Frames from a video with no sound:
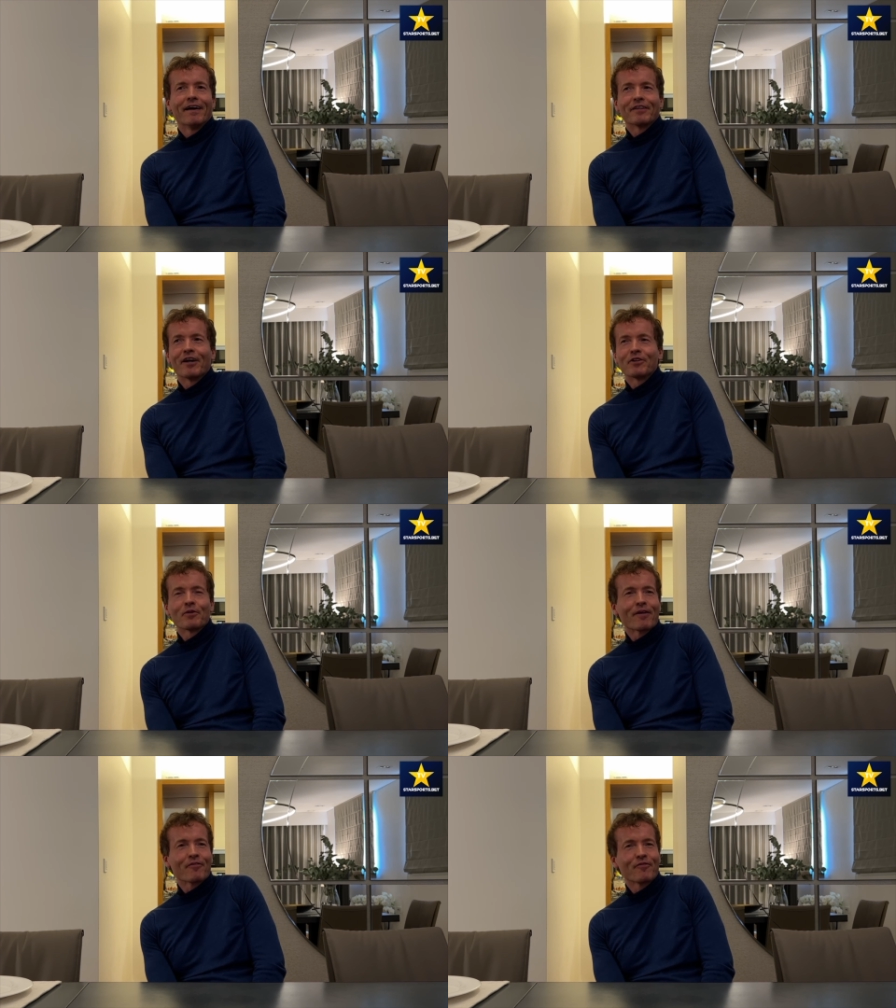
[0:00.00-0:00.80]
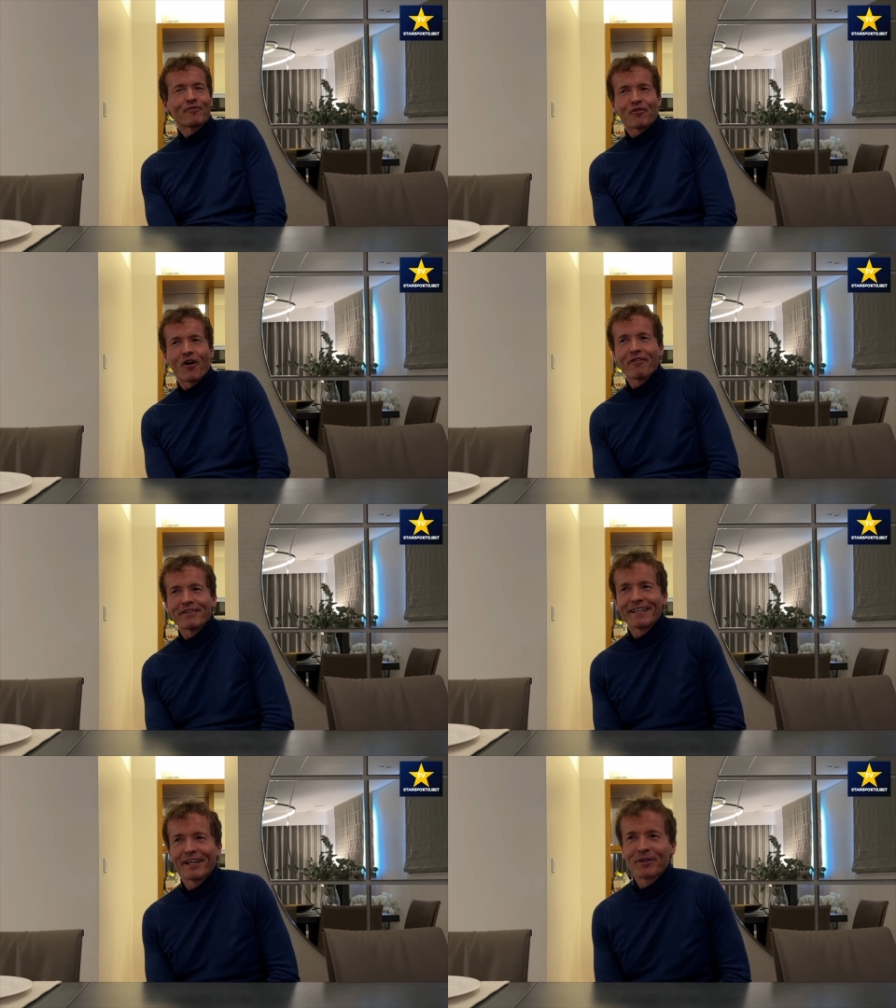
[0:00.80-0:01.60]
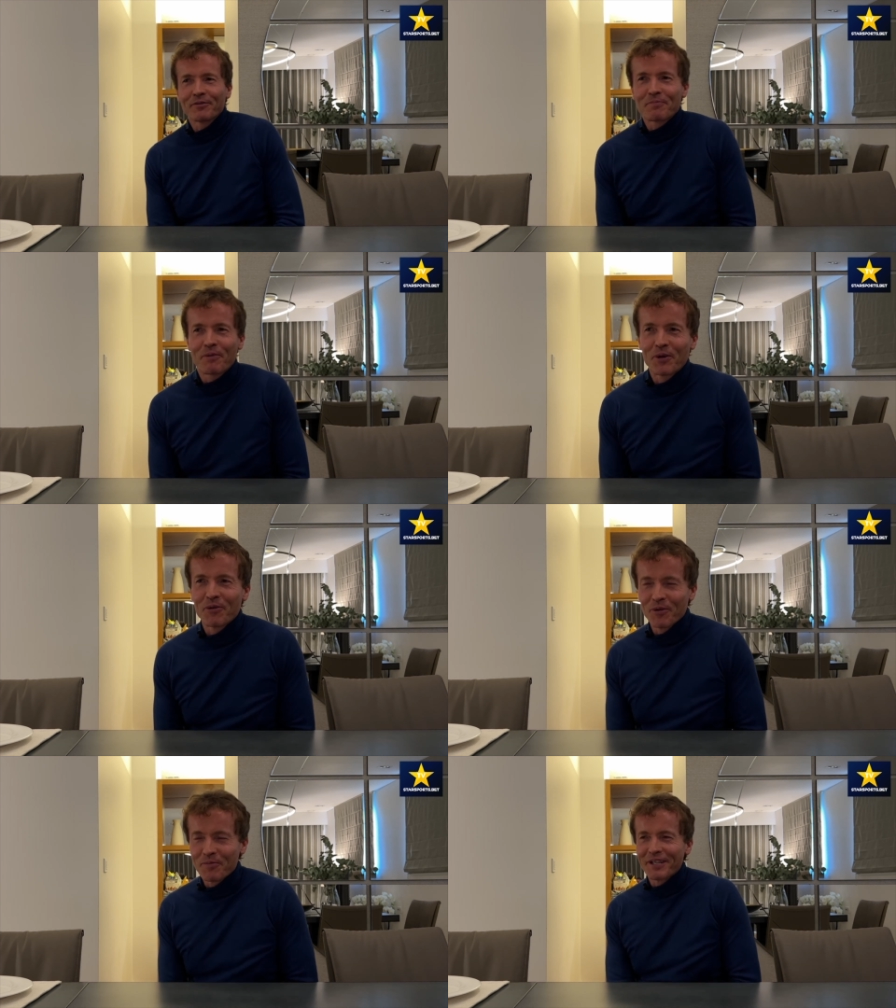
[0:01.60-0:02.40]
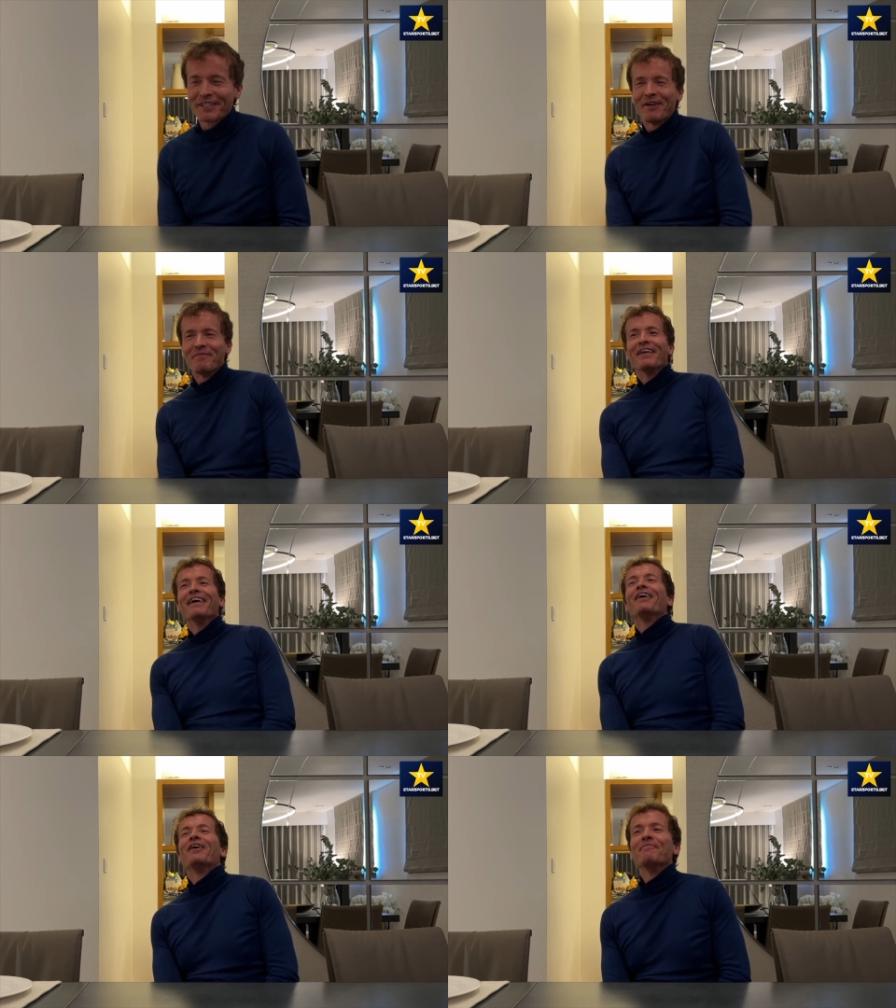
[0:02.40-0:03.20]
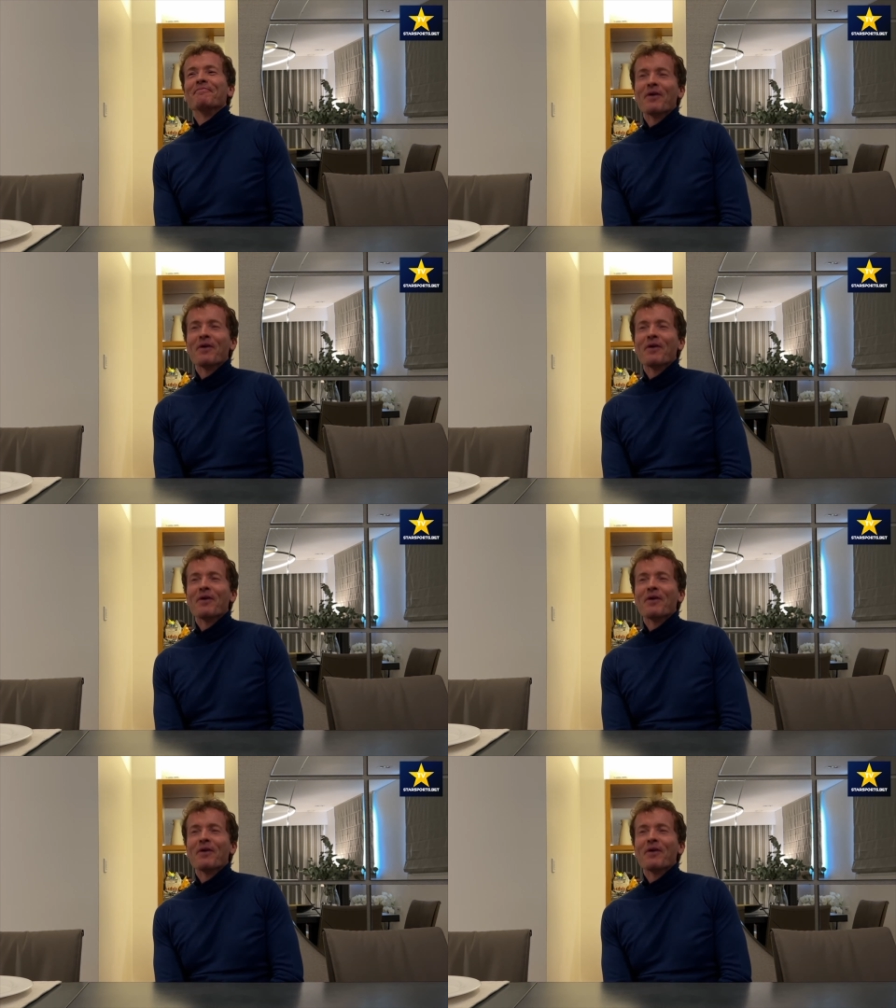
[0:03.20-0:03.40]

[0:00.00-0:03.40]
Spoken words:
don't know about Ferraris and helicopters, plural, but as I